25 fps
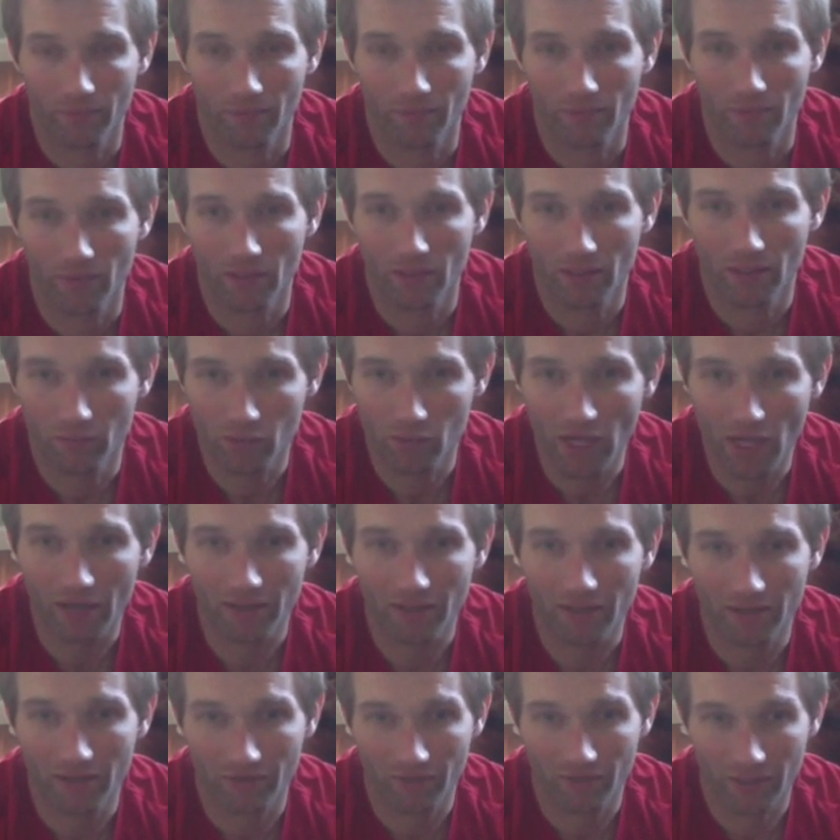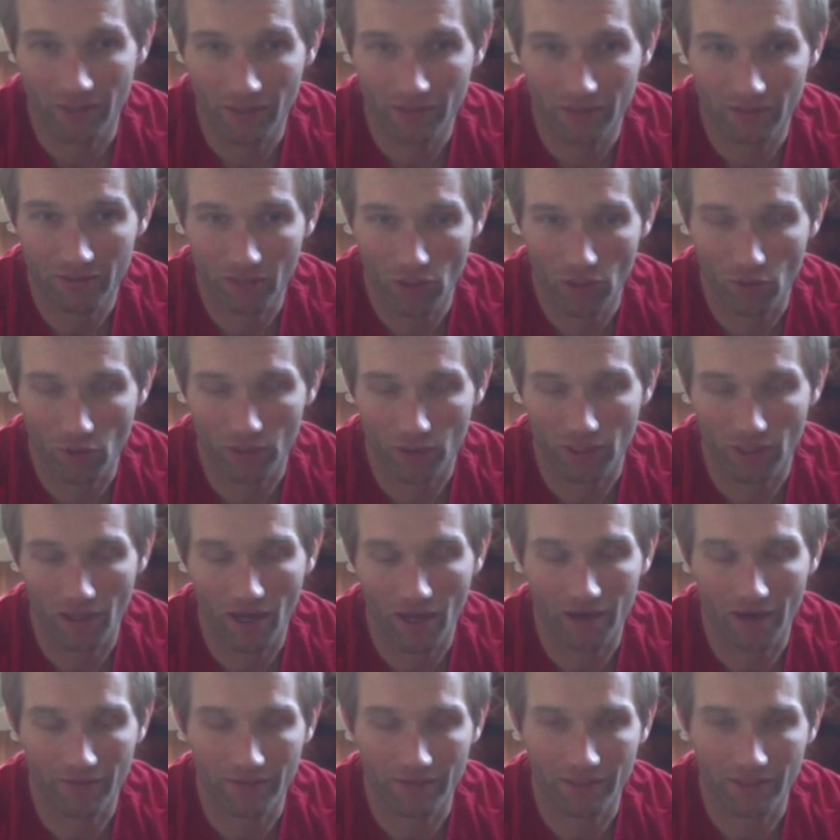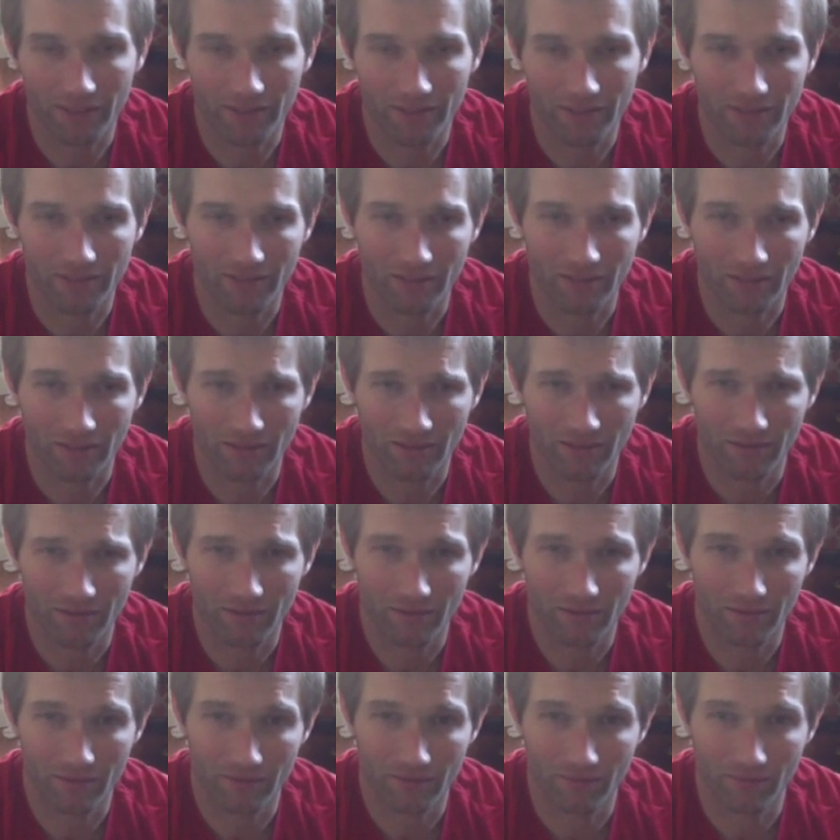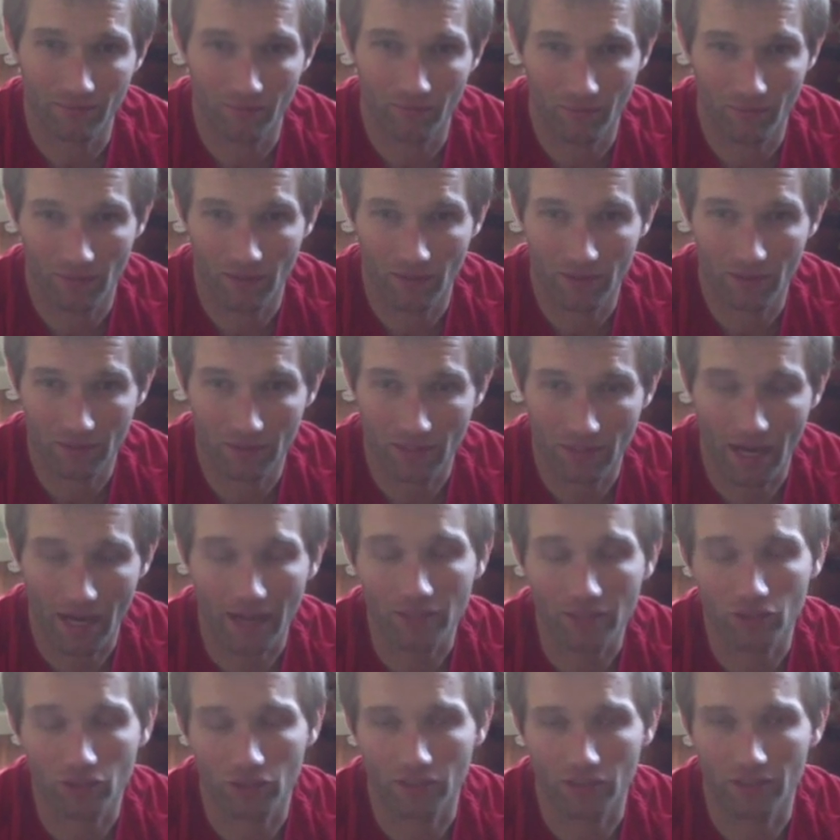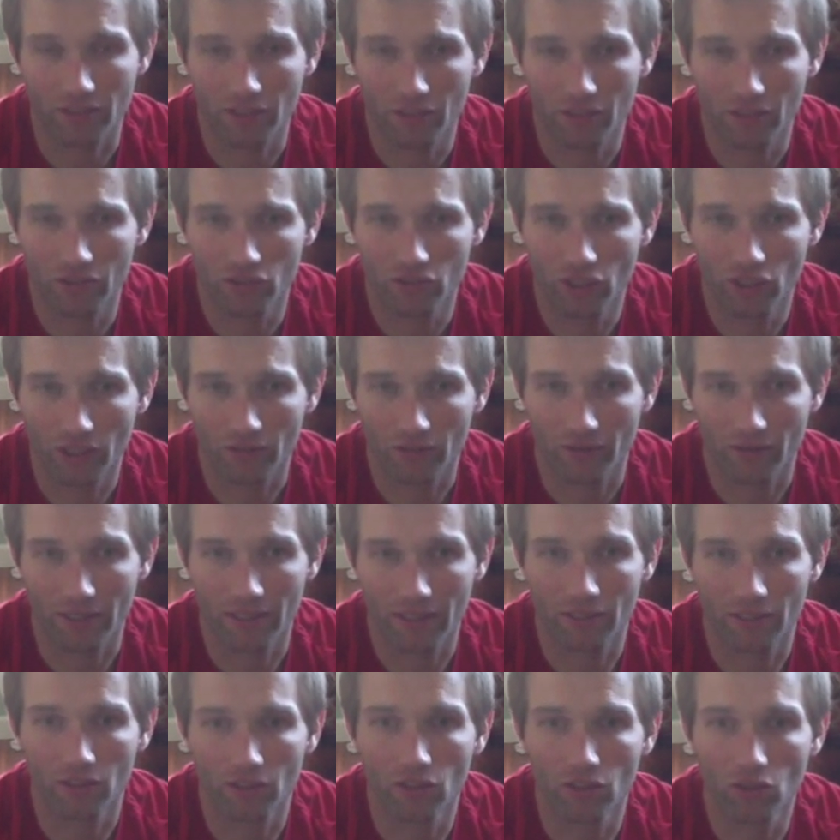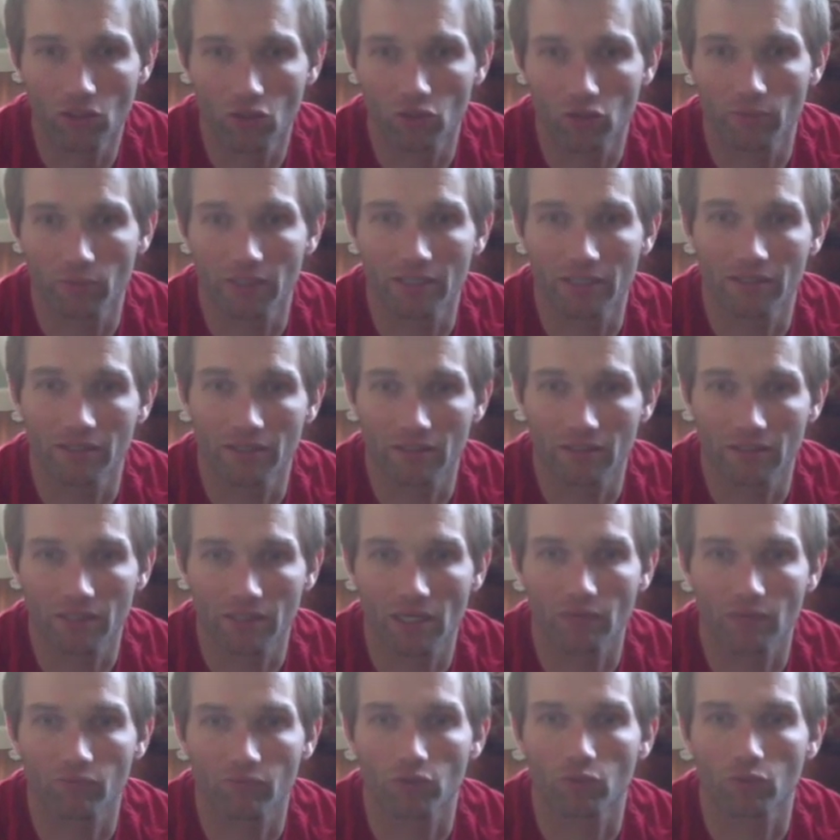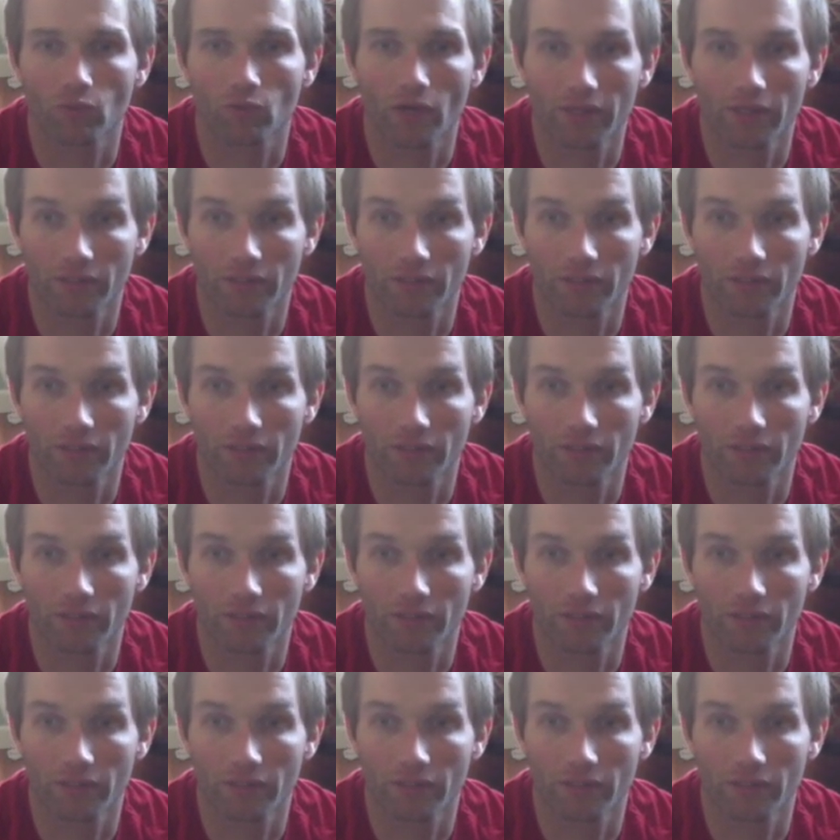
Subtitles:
The objective is, though, with a lot of these, is to actually generate a little bit of discomfort while you're